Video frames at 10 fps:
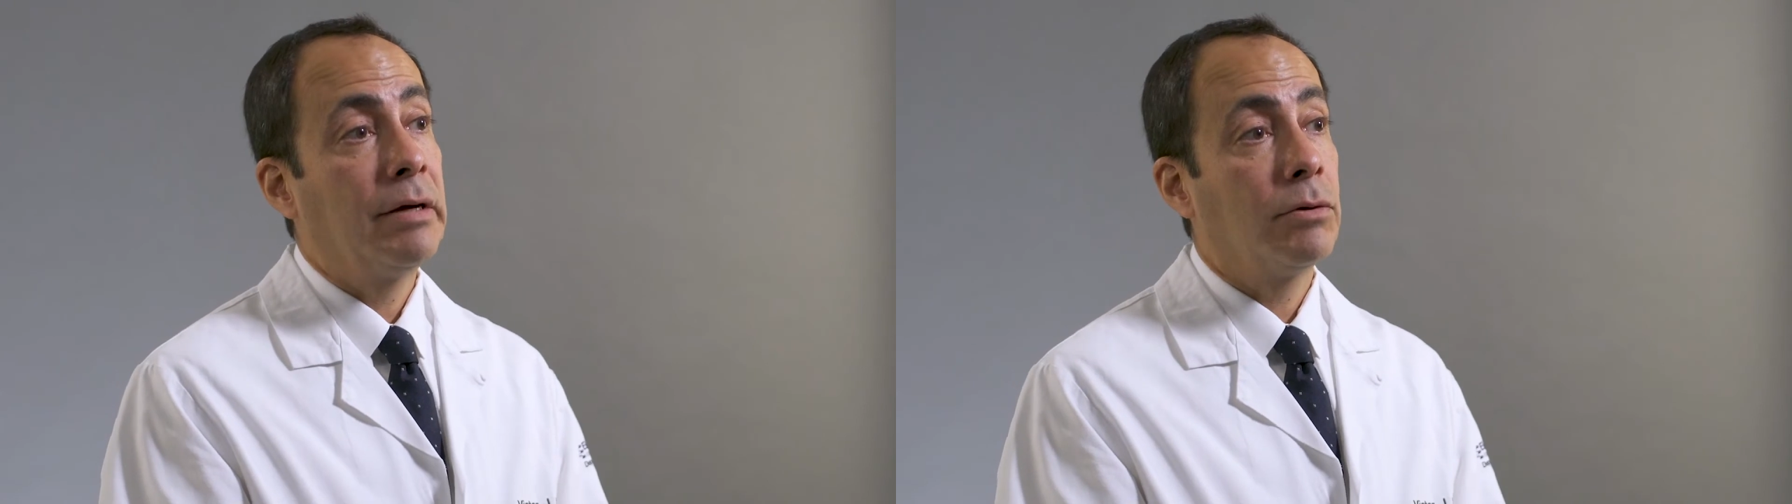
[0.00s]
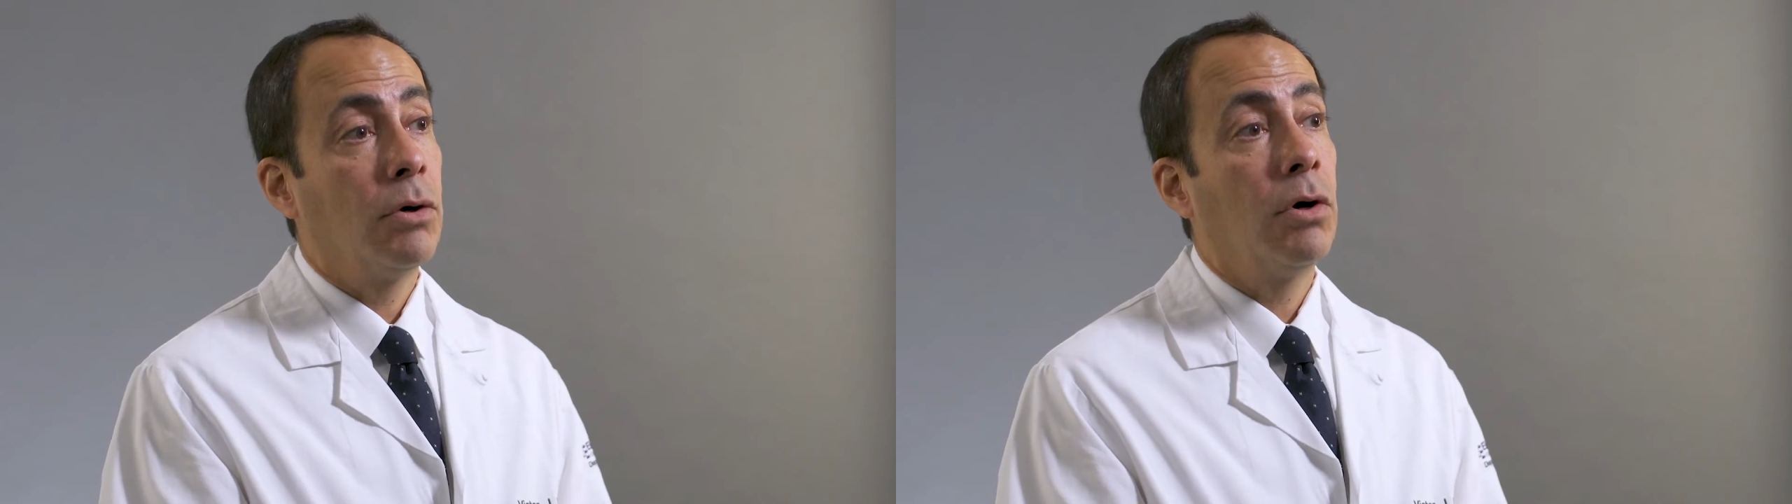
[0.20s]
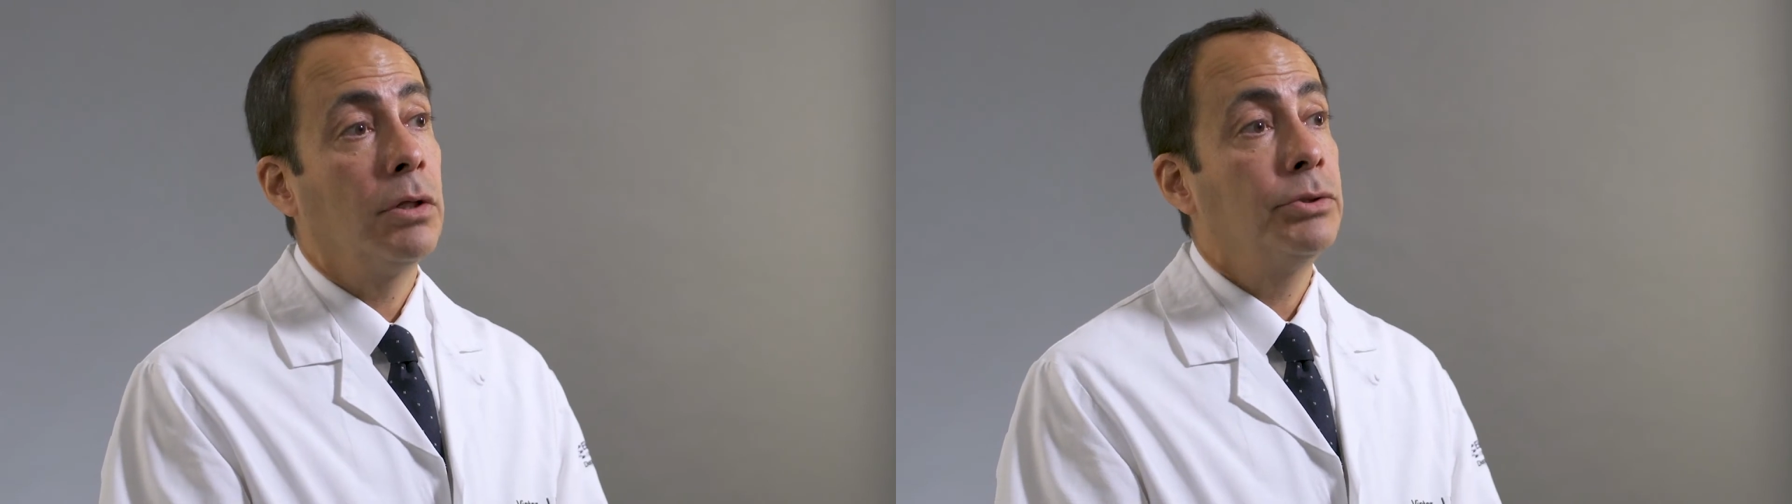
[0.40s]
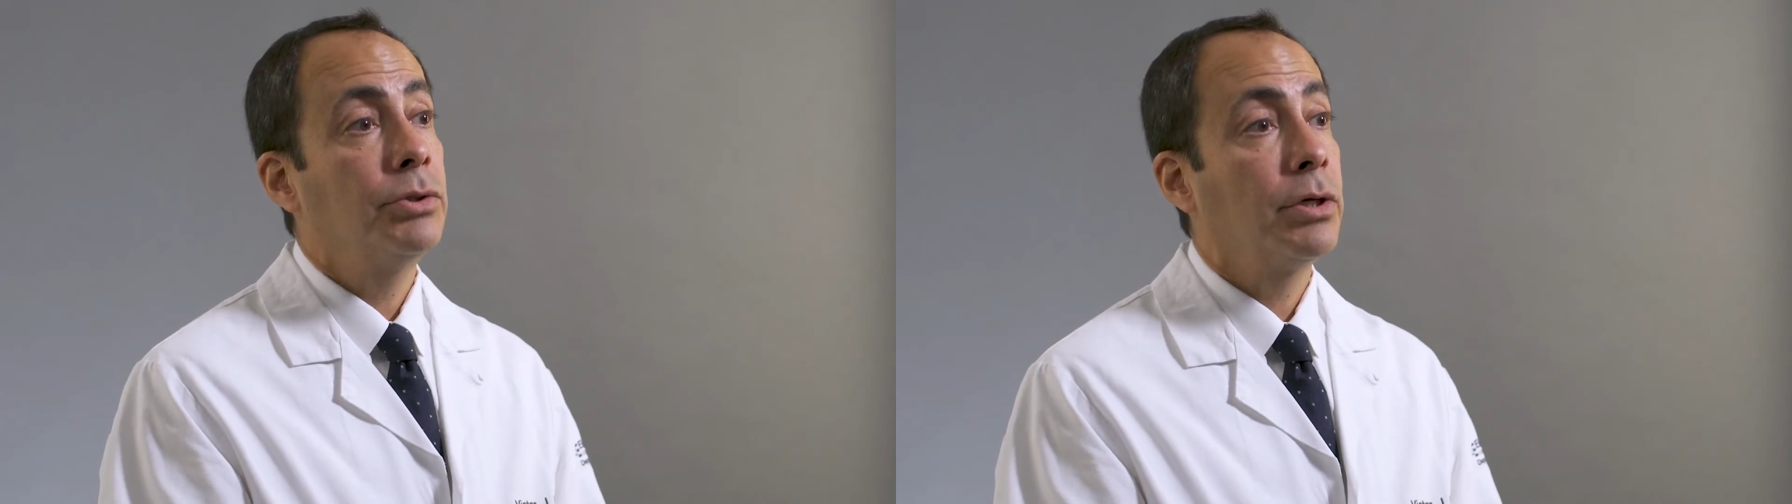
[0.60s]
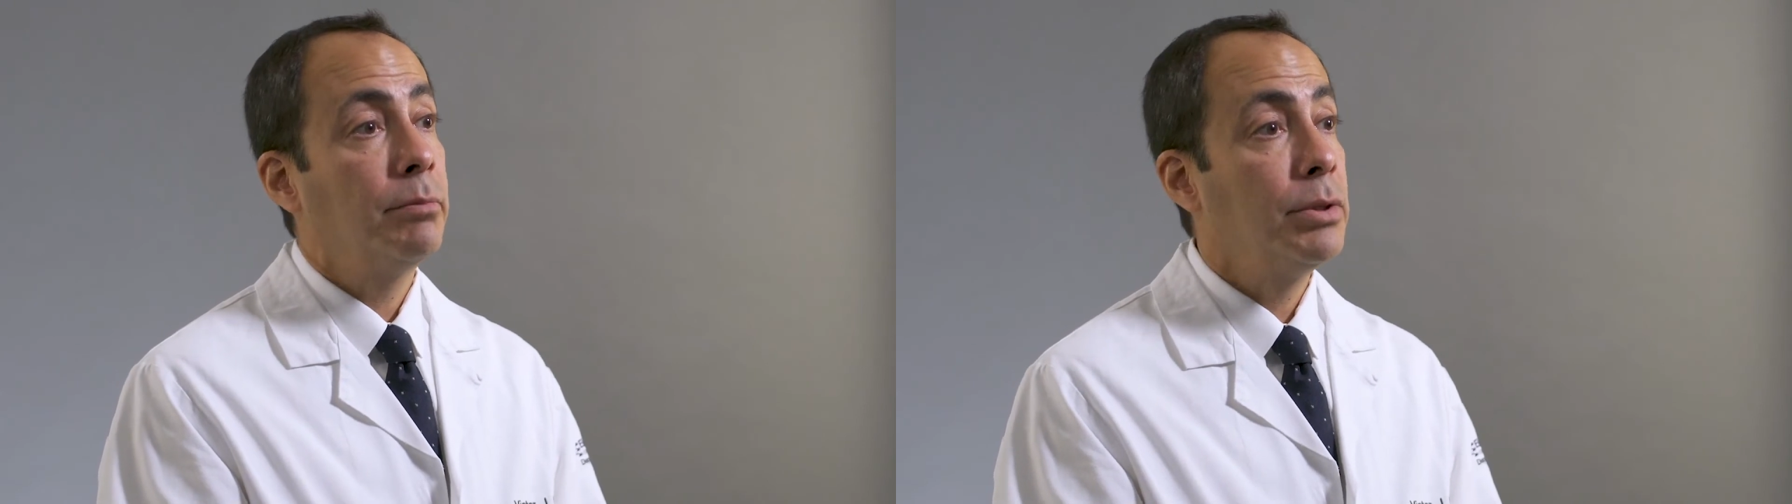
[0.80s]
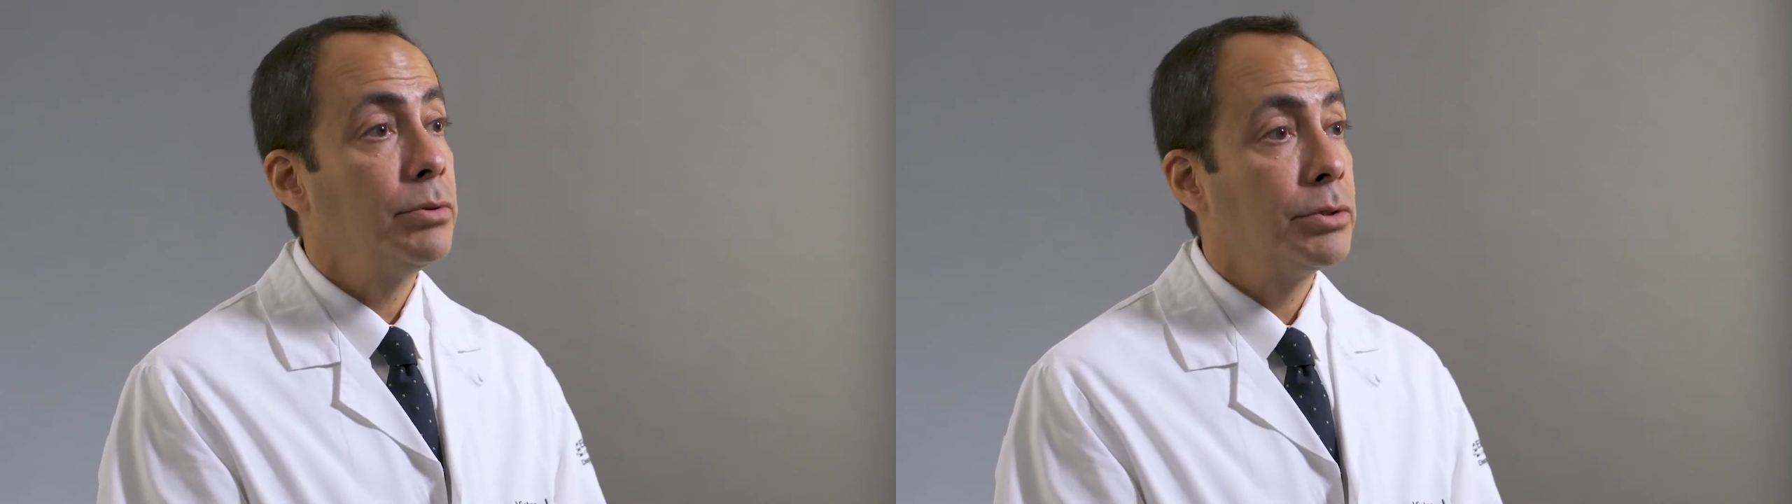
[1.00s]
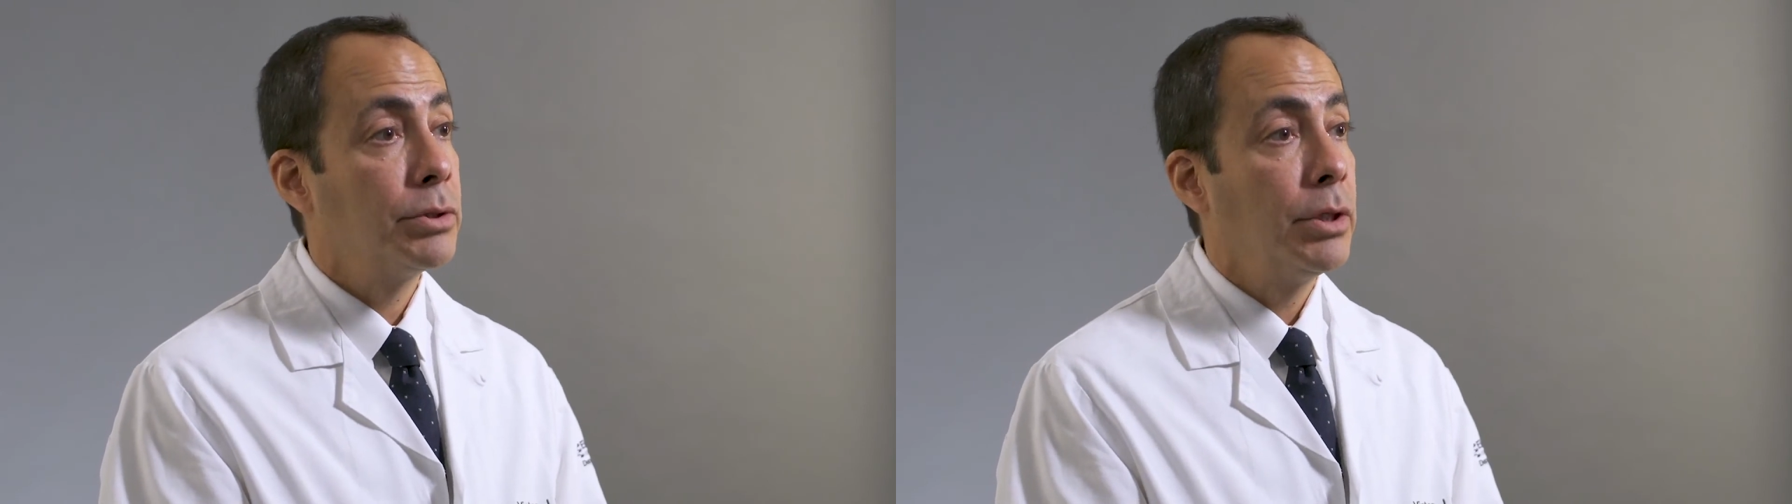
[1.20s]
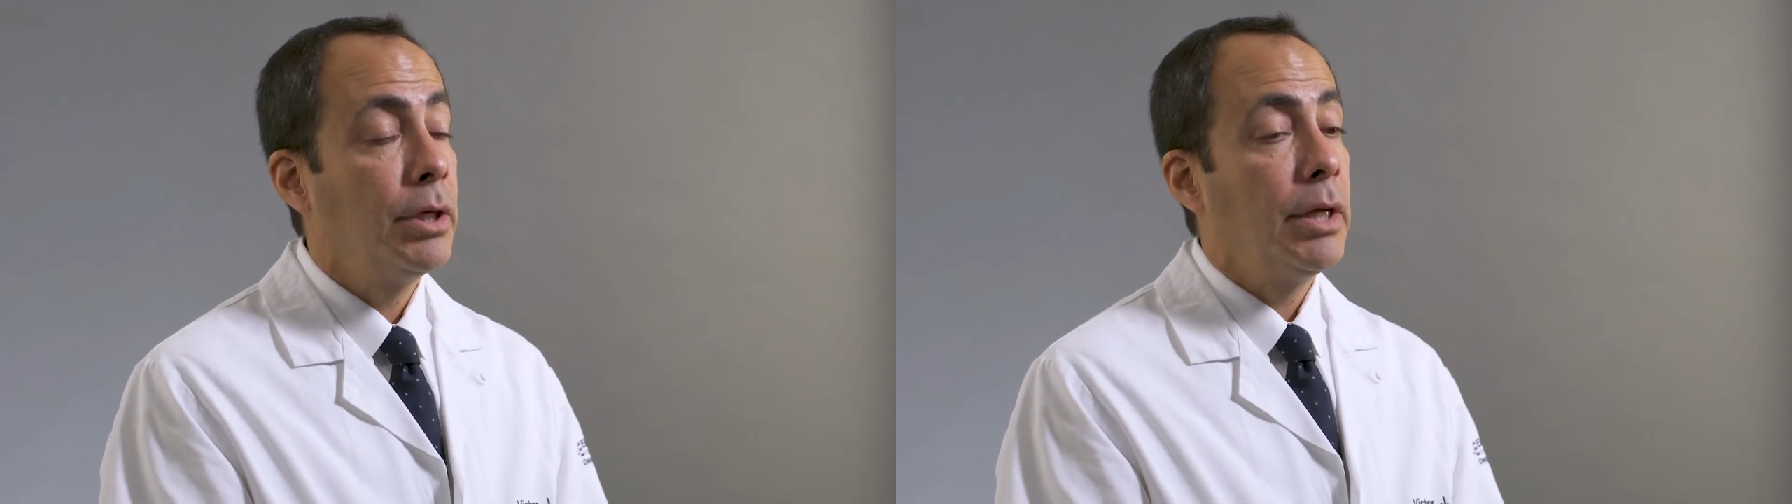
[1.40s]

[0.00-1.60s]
alcohol and drug abuse.